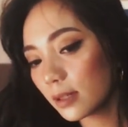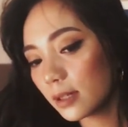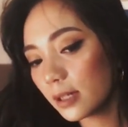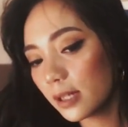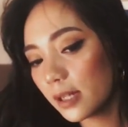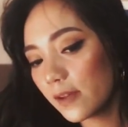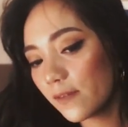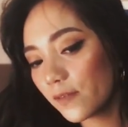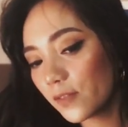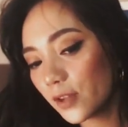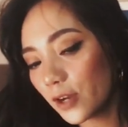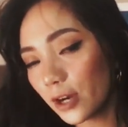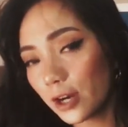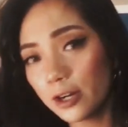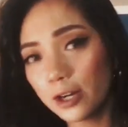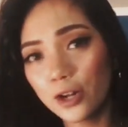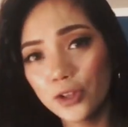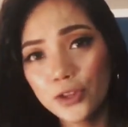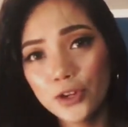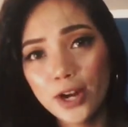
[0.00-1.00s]
If there
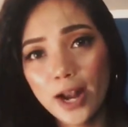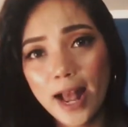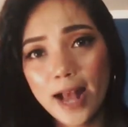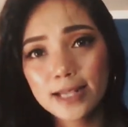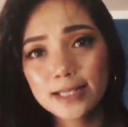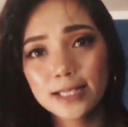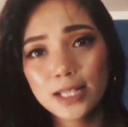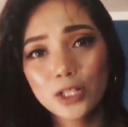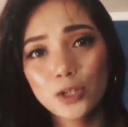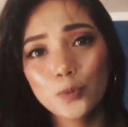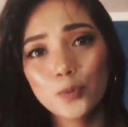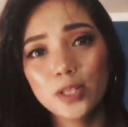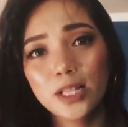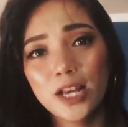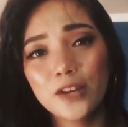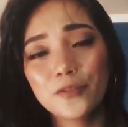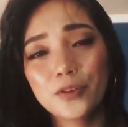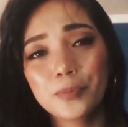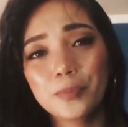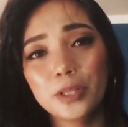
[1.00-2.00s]
are other hacks that you would
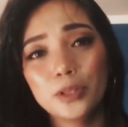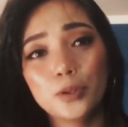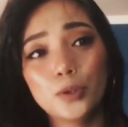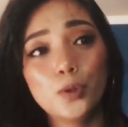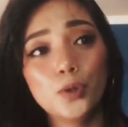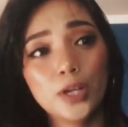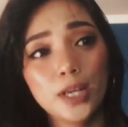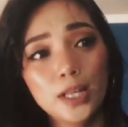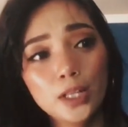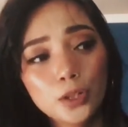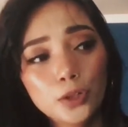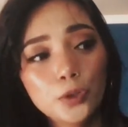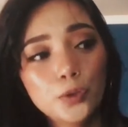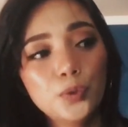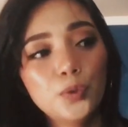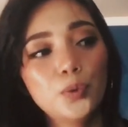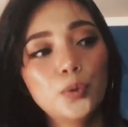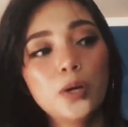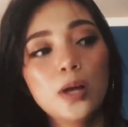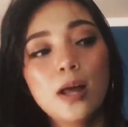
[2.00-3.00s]
like for me to look
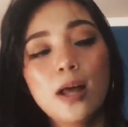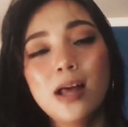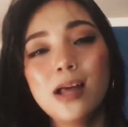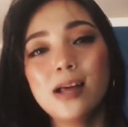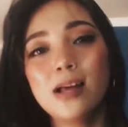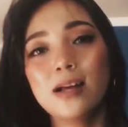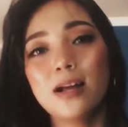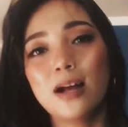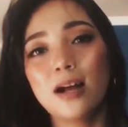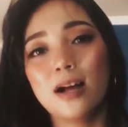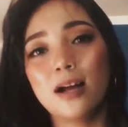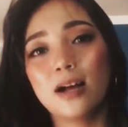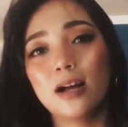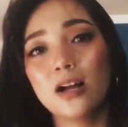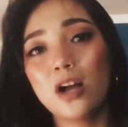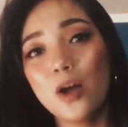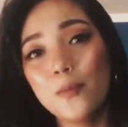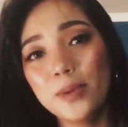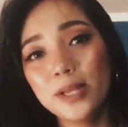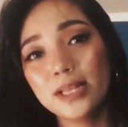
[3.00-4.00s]
into,
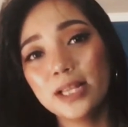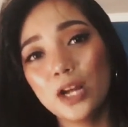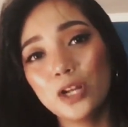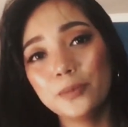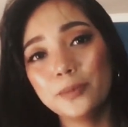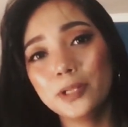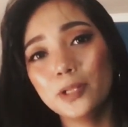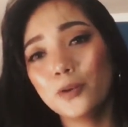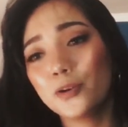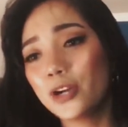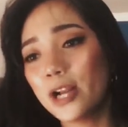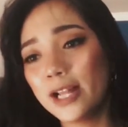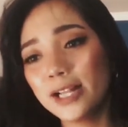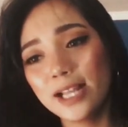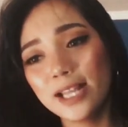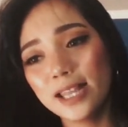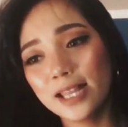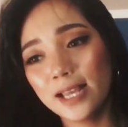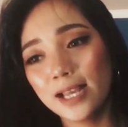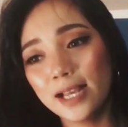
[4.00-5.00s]
comment down below, or
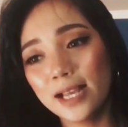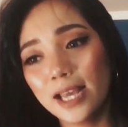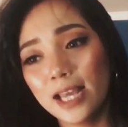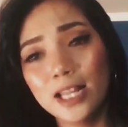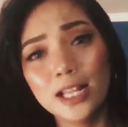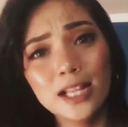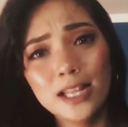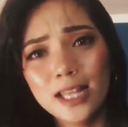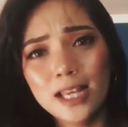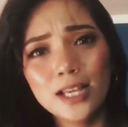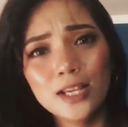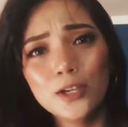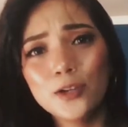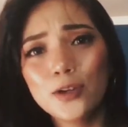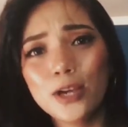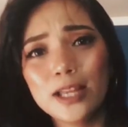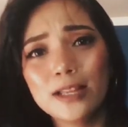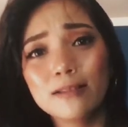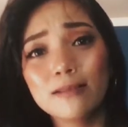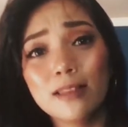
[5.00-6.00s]
anything you
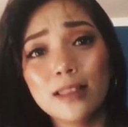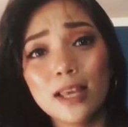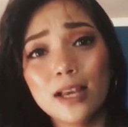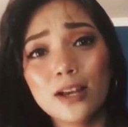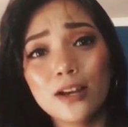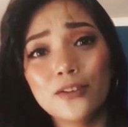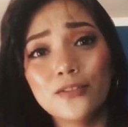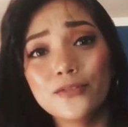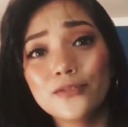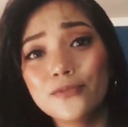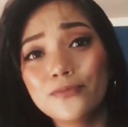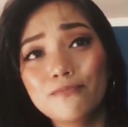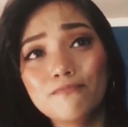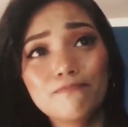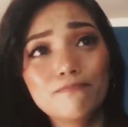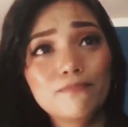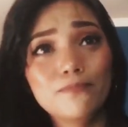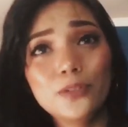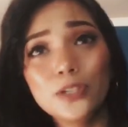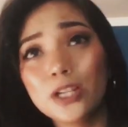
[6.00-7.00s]
can think of,
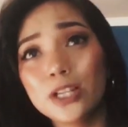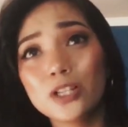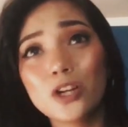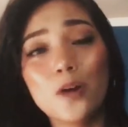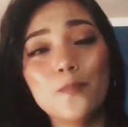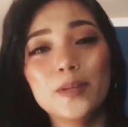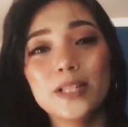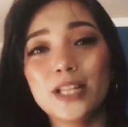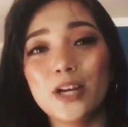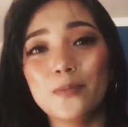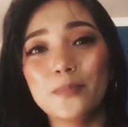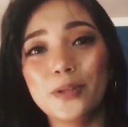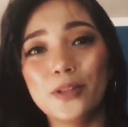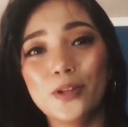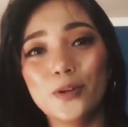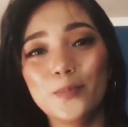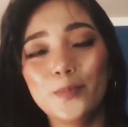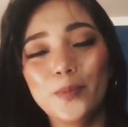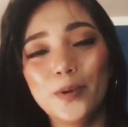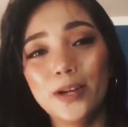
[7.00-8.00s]
you can comment down
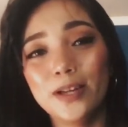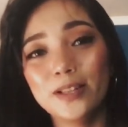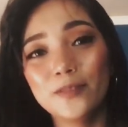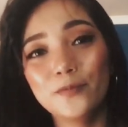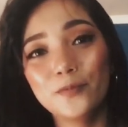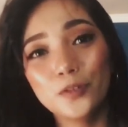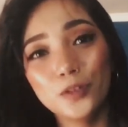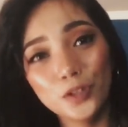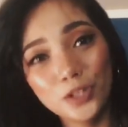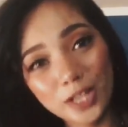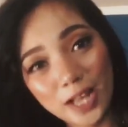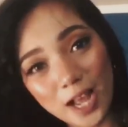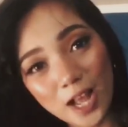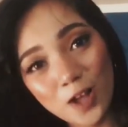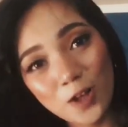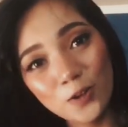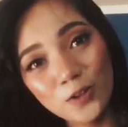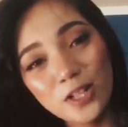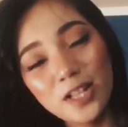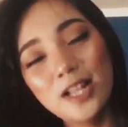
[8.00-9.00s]
below. But for
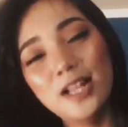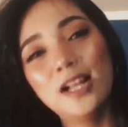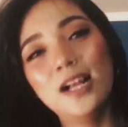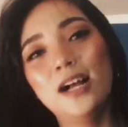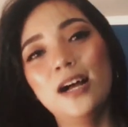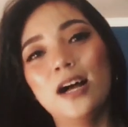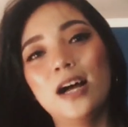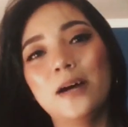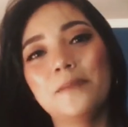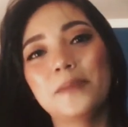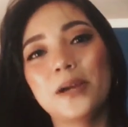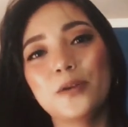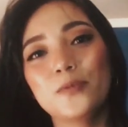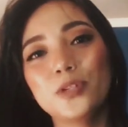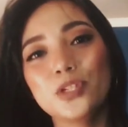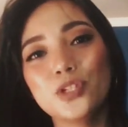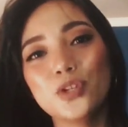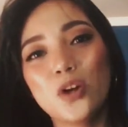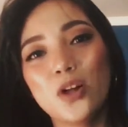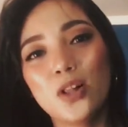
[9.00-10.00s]
now, I
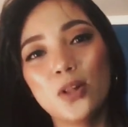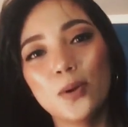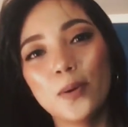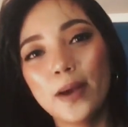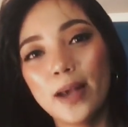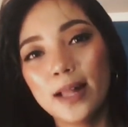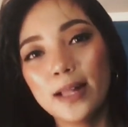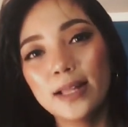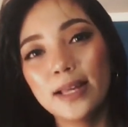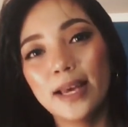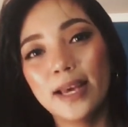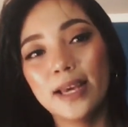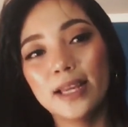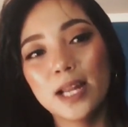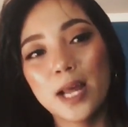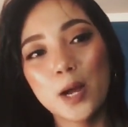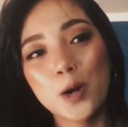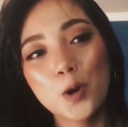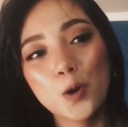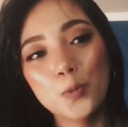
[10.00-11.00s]
wish you all well, and
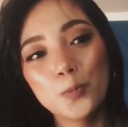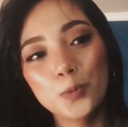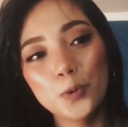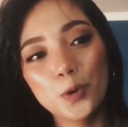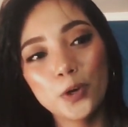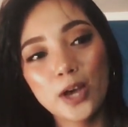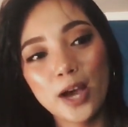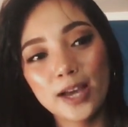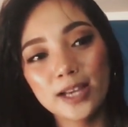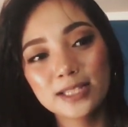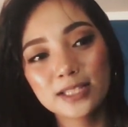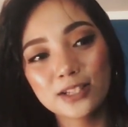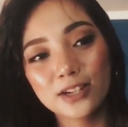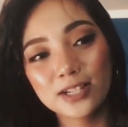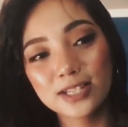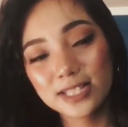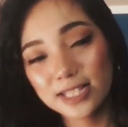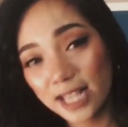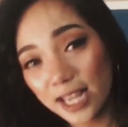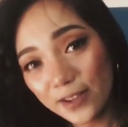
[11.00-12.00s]
I hope you guys are
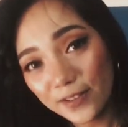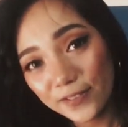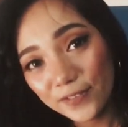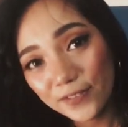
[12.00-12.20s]
safe